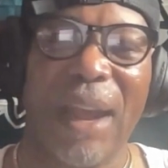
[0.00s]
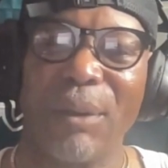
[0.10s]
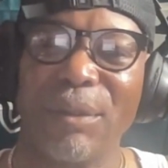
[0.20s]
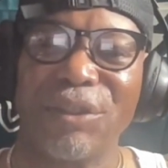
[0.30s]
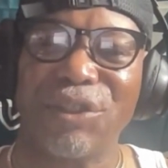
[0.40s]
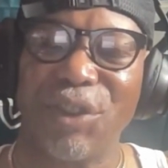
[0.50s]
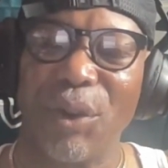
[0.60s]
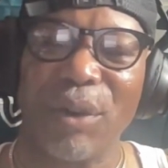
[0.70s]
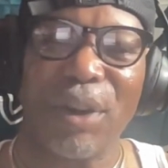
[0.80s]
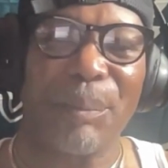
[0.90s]
out and
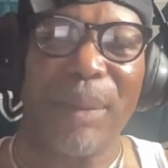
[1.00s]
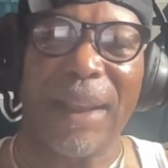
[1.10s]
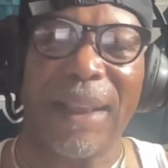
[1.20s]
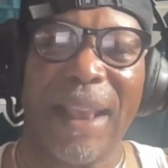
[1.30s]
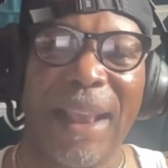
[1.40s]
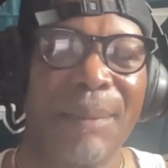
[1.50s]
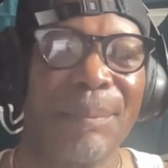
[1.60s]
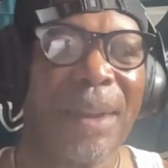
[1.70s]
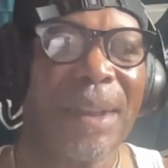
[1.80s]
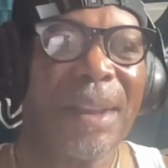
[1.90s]
showing up at camp.
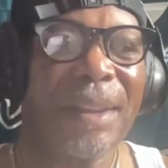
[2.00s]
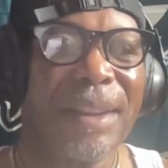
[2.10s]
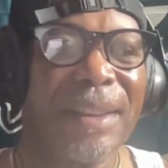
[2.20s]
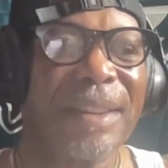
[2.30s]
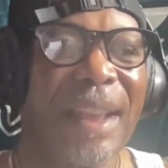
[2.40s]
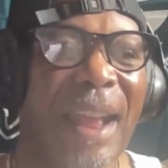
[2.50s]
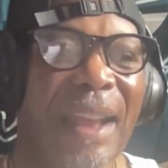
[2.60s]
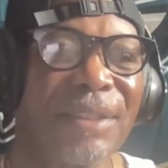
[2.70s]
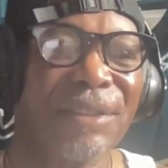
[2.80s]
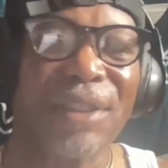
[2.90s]
These
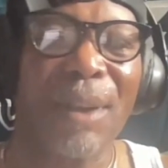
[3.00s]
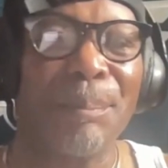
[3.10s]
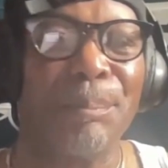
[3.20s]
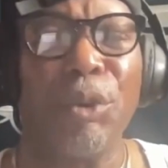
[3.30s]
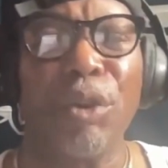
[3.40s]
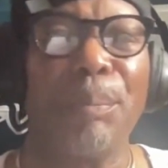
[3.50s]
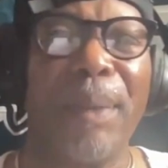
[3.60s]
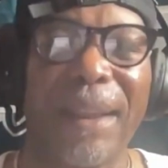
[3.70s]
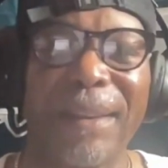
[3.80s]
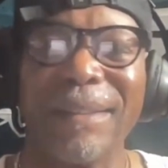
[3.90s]
guys are something. Buda
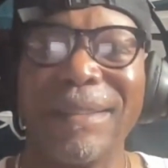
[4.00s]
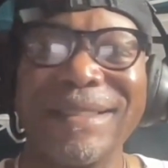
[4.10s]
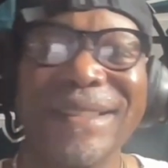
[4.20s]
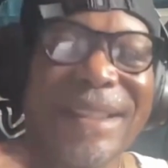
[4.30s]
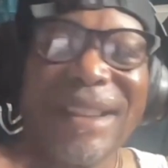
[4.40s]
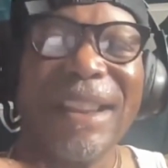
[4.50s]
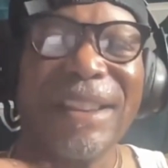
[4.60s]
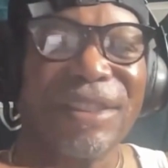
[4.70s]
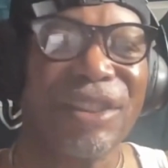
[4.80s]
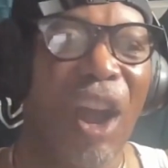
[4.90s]
Baker
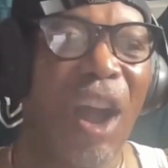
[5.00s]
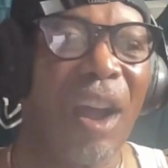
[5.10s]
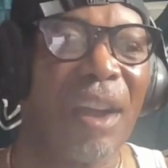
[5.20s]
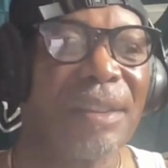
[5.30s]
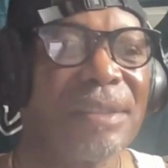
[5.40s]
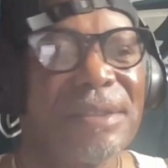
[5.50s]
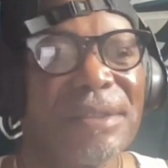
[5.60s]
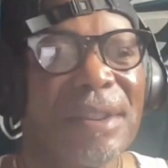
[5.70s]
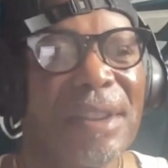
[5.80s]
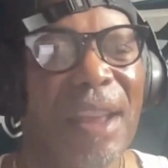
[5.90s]
is gone.
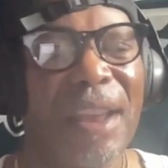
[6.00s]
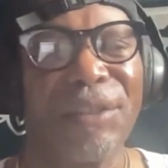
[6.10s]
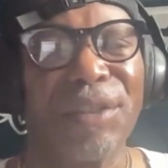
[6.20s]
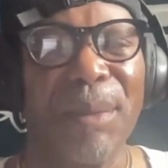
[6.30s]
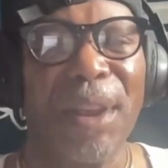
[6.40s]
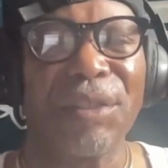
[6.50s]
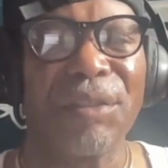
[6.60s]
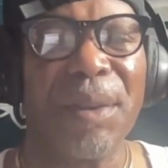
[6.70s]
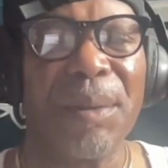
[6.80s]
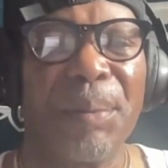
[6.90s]
And some
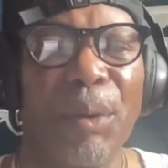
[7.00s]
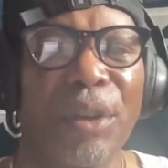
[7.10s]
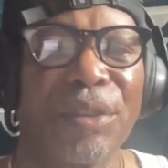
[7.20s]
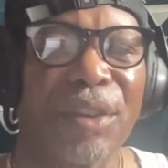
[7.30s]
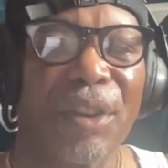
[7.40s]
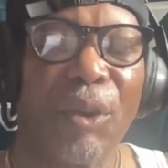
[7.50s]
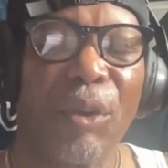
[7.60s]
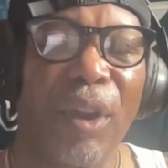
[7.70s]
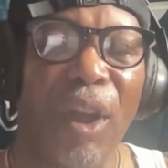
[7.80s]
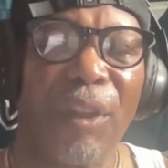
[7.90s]
injury reports
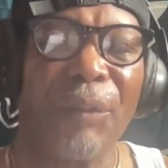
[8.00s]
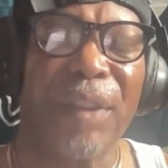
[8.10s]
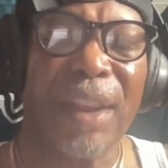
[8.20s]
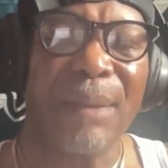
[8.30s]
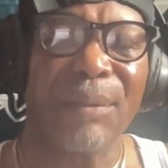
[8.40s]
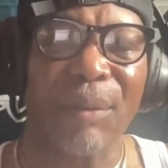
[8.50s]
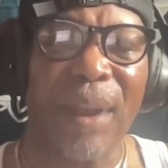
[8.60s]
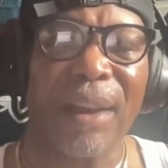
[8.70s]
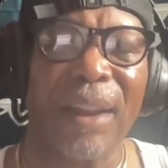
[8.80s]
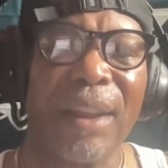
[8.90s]
on other teams
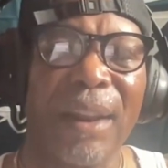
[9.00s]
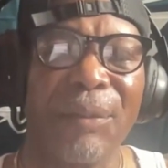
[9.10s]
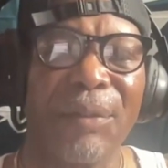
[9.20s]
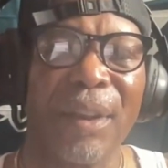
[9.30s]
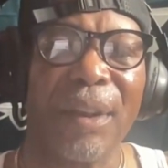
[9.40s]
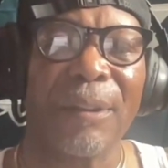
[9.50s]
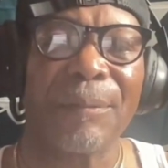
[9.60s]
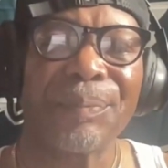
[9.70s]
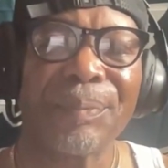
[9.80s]
around the NFL.